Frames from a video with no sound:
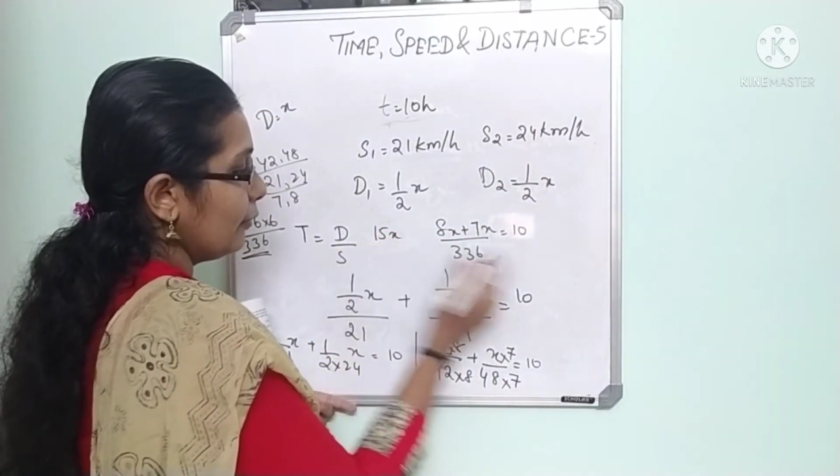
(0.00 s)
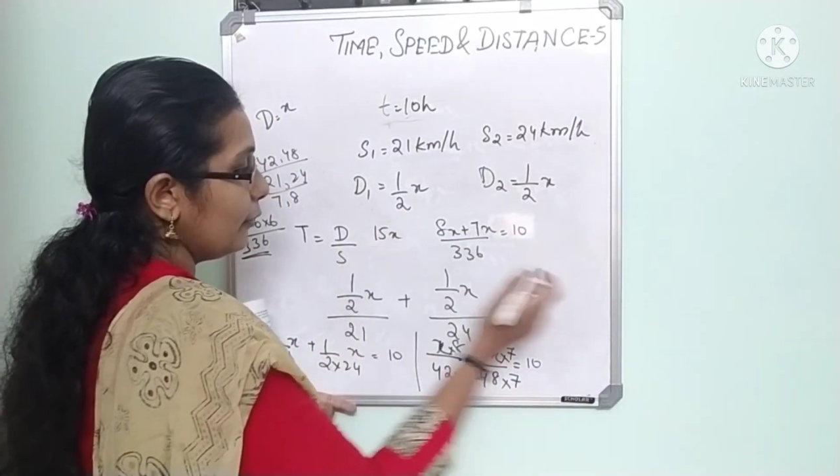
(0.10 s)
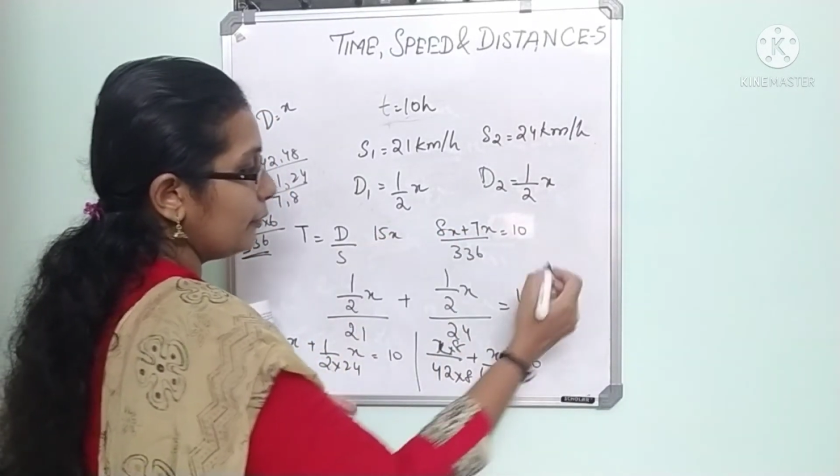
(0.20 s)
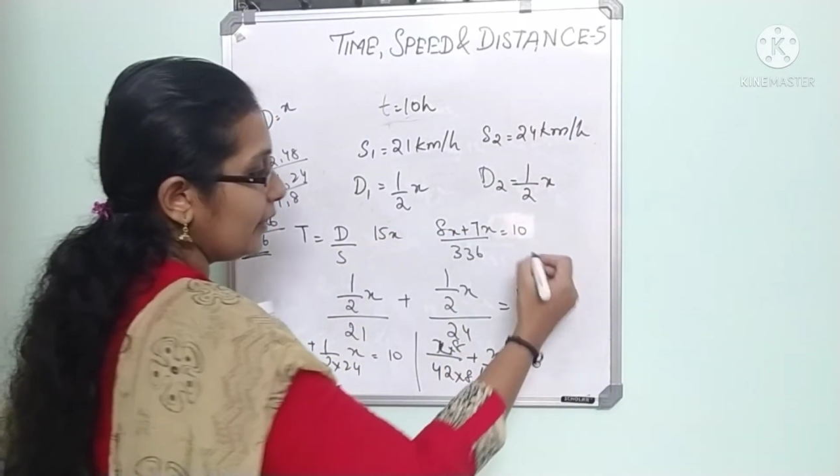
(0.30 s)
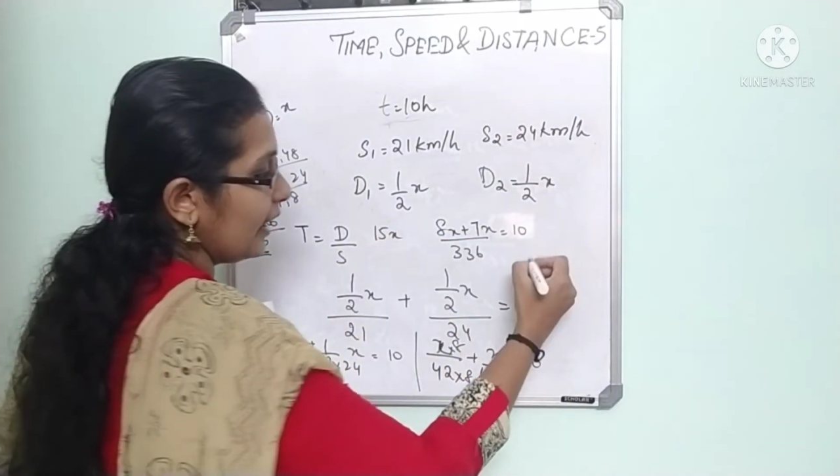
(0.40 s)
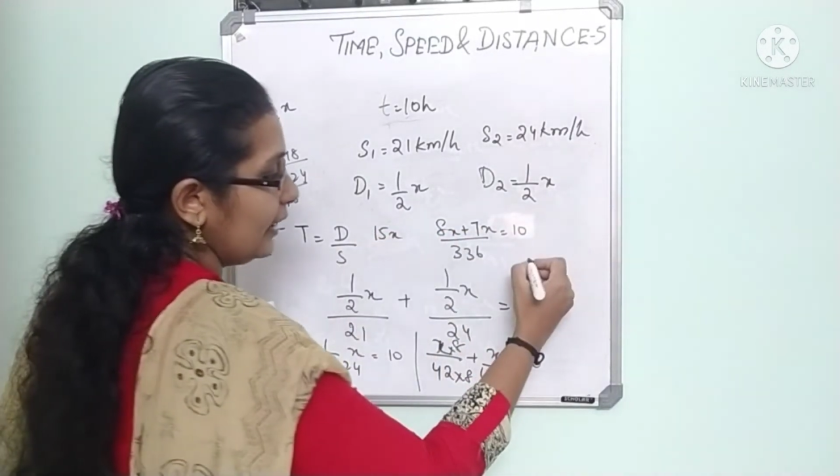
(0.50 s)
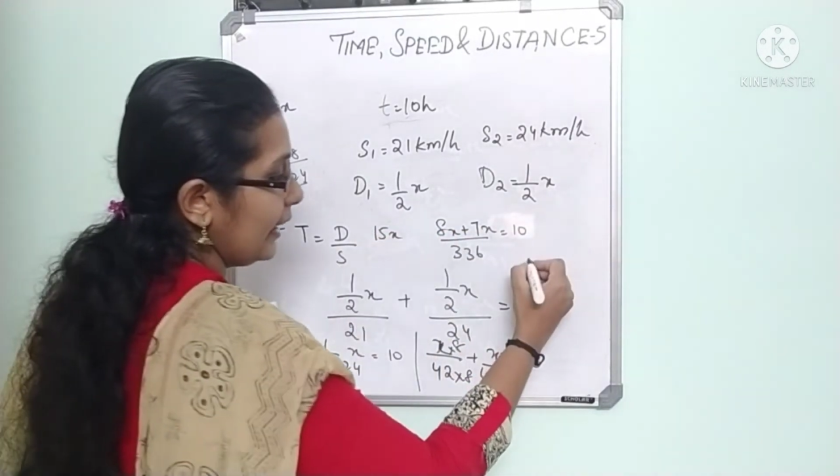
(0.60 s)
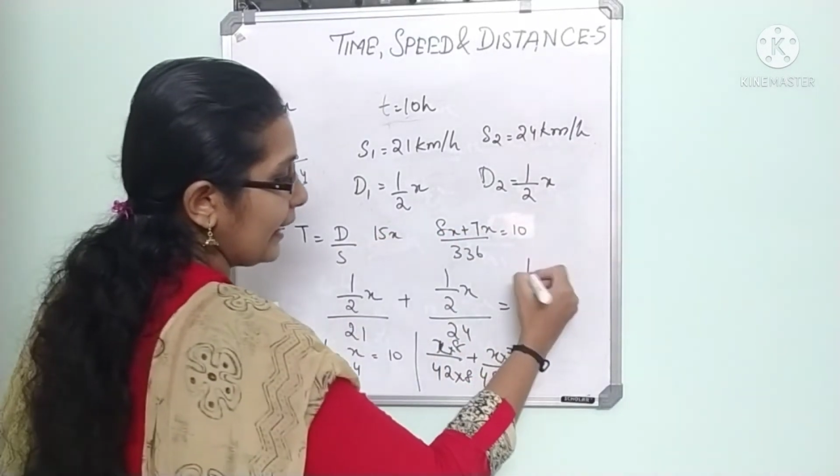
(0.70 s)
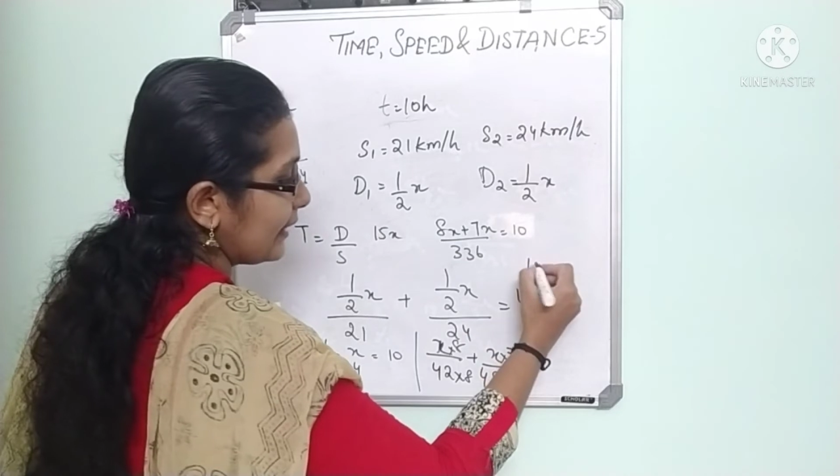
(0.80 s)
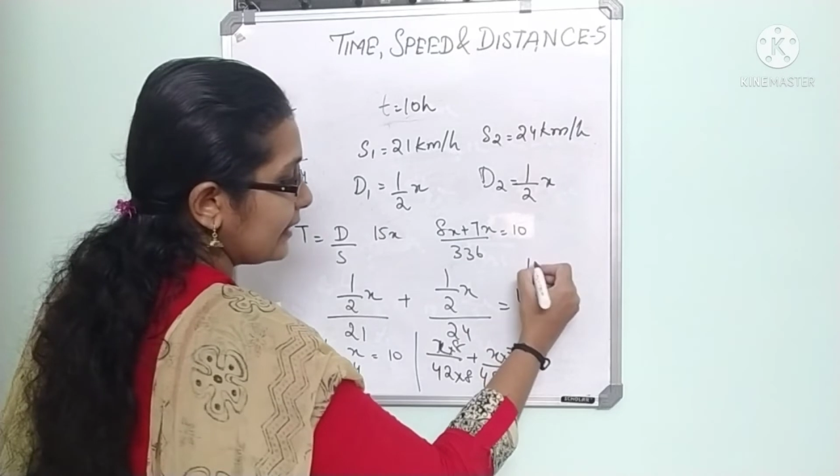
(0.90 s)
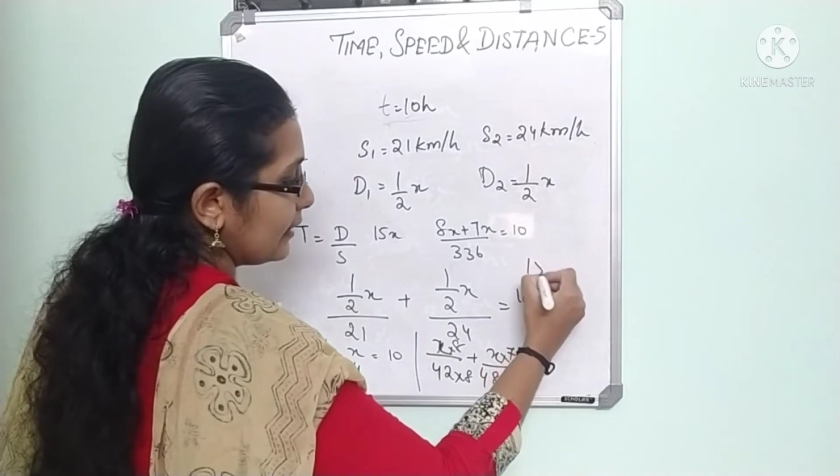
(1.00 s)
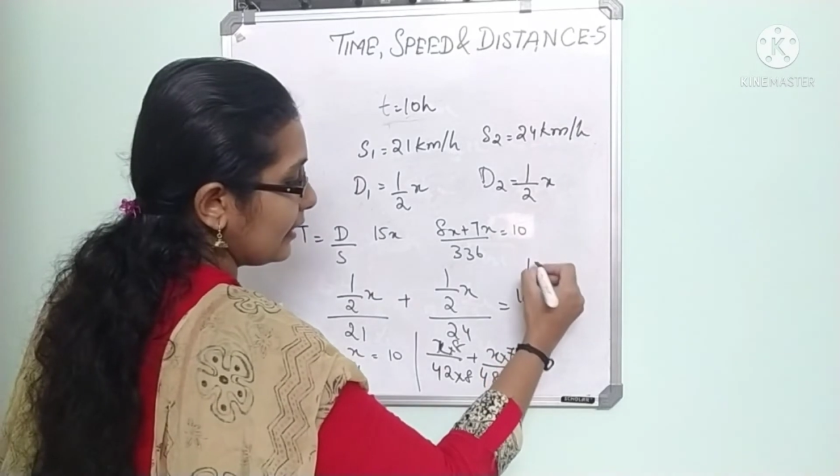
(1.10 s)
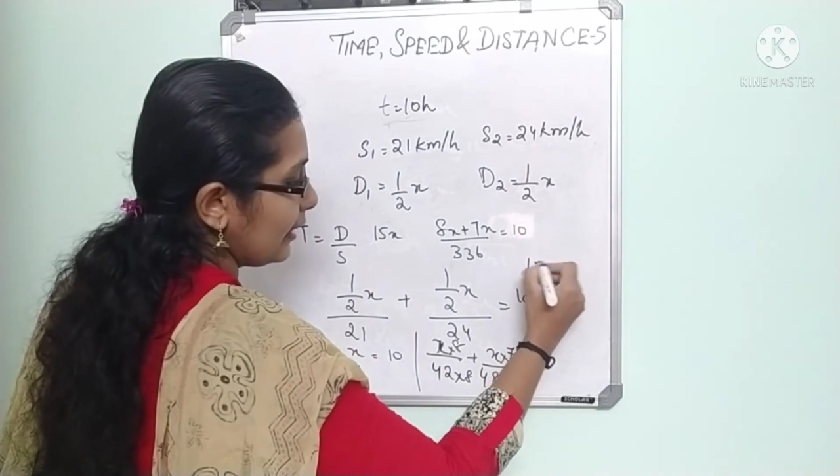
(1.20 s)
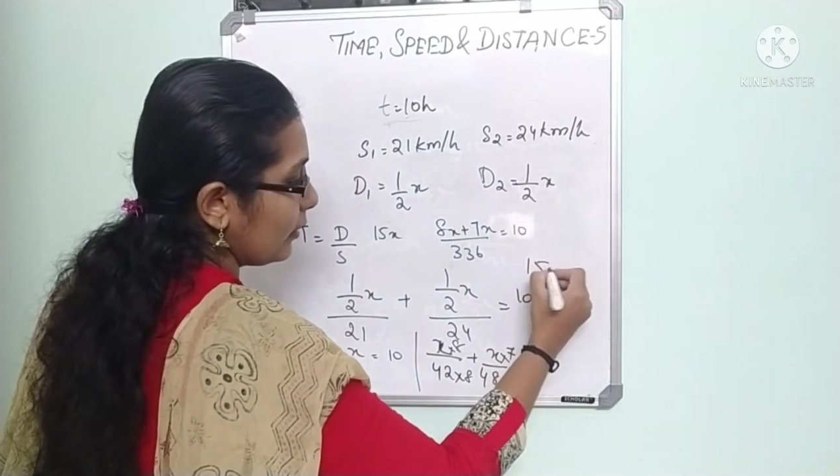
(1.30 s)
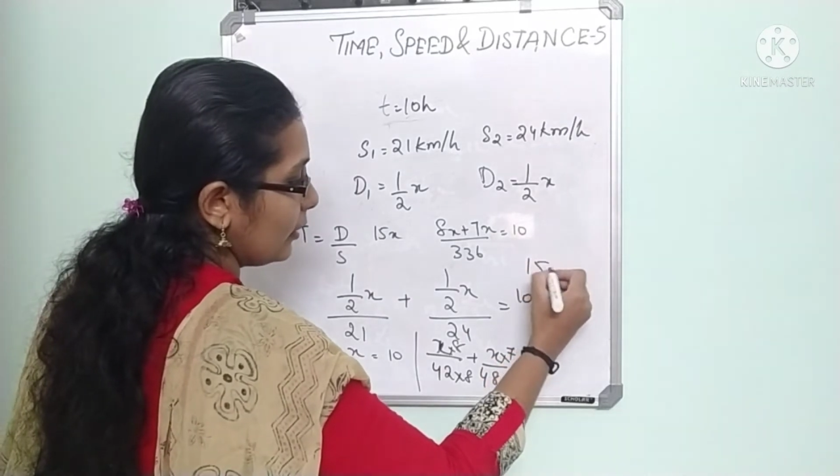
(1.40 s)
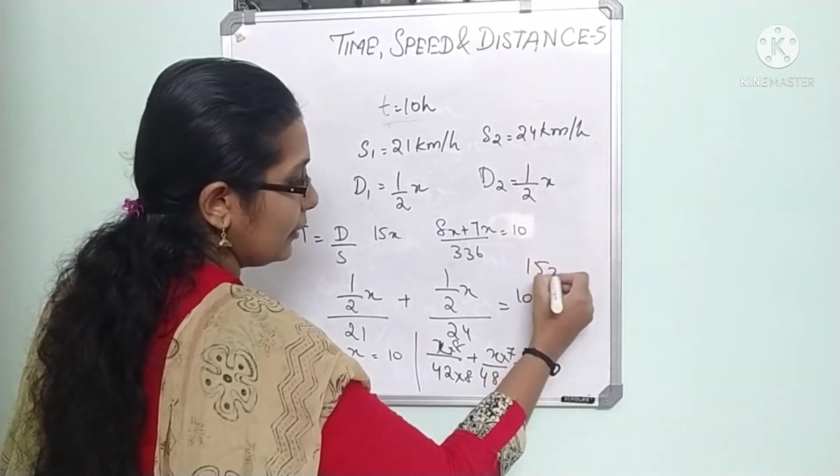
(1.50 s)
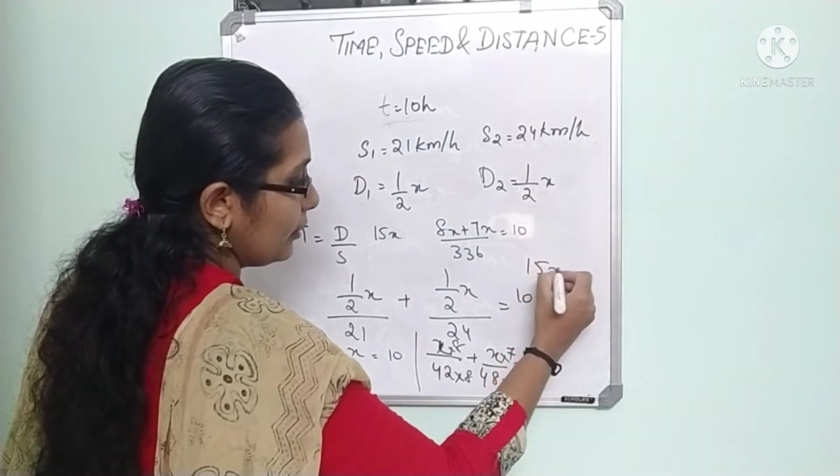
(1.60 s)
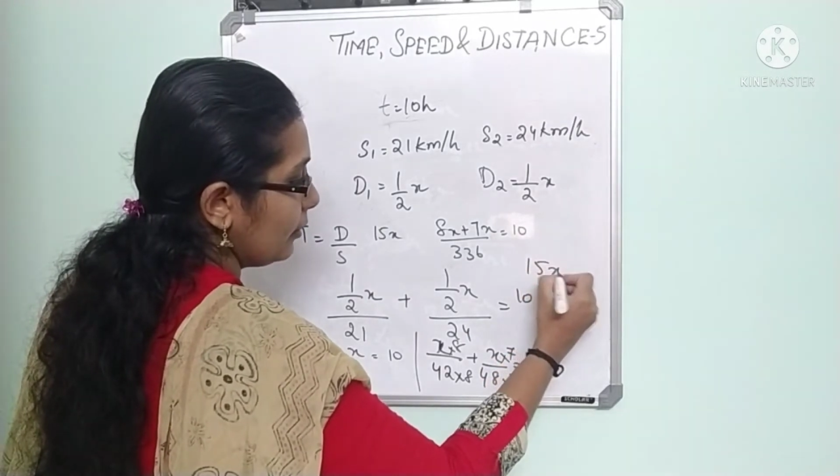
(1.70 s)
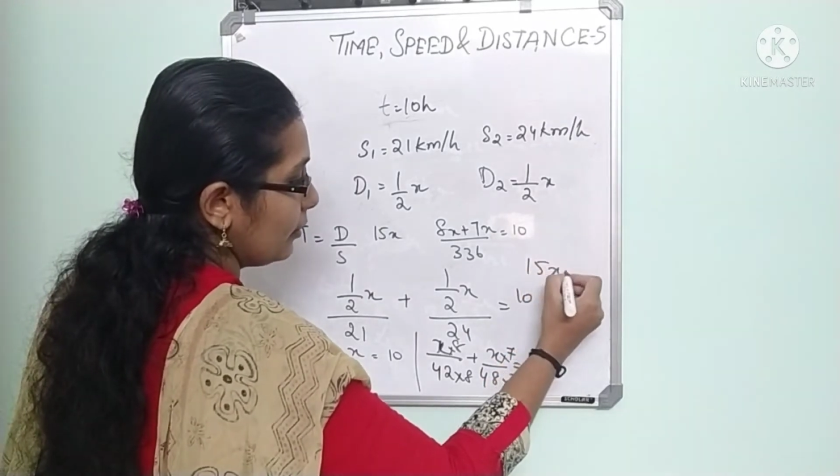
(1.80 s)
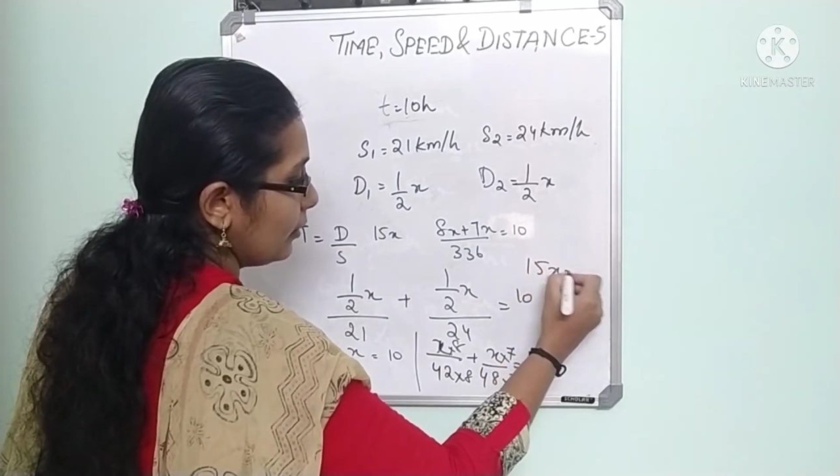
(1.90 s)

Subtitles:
15x is equal to